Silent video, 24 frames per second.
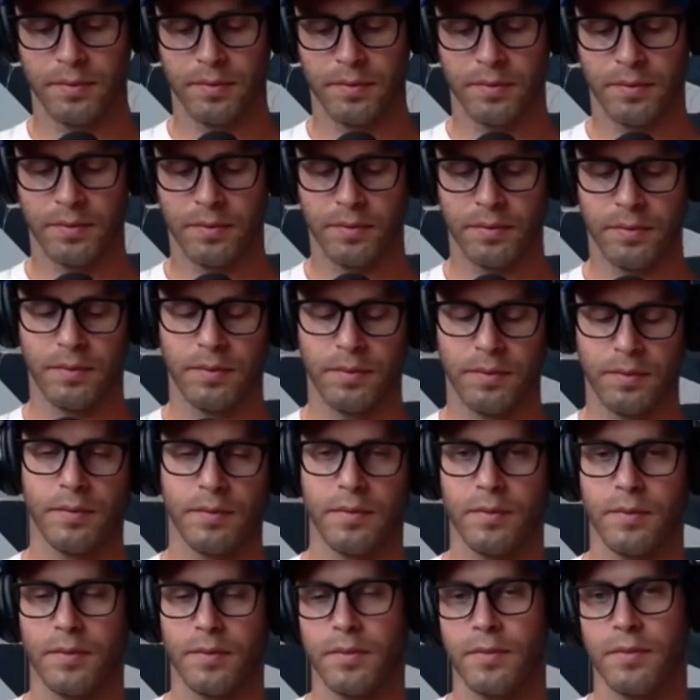
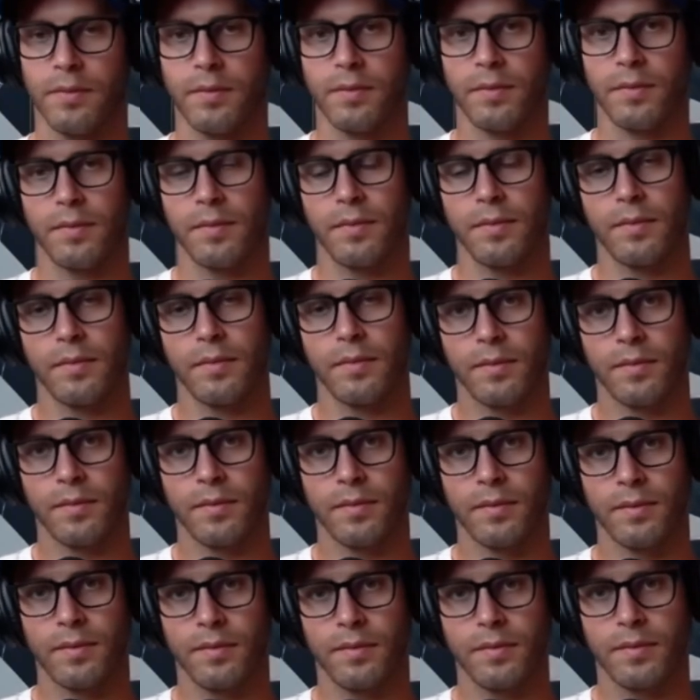
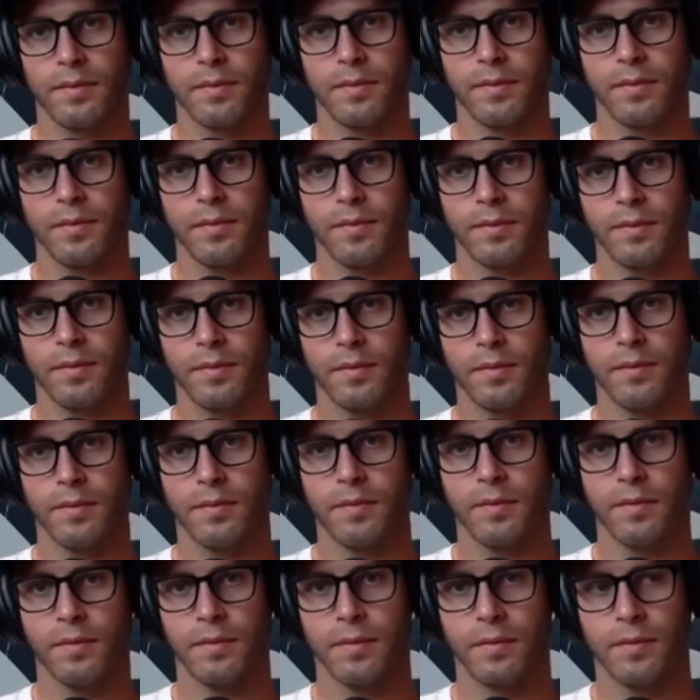
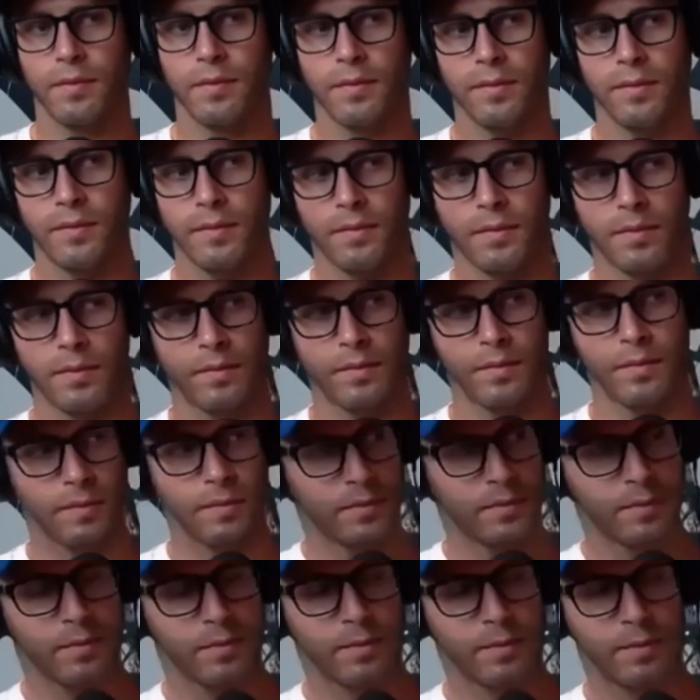
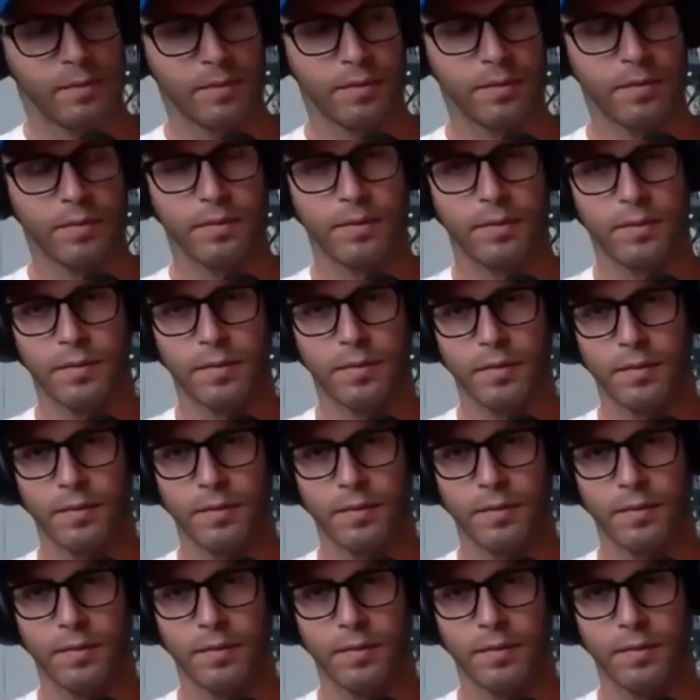(not speaking)